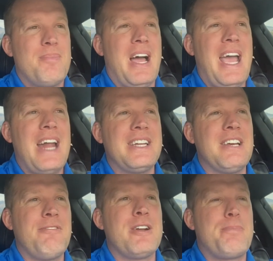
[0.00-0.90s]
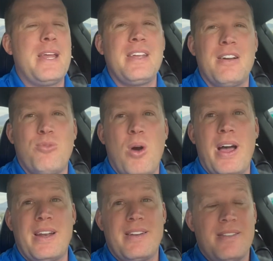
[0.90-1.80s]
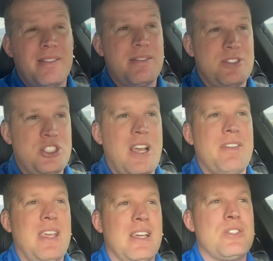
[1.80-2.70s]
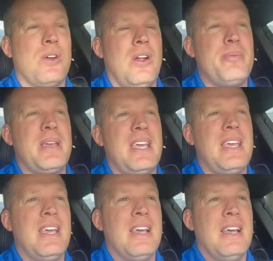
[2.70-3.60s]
I had a different opinion of what Chevy had told me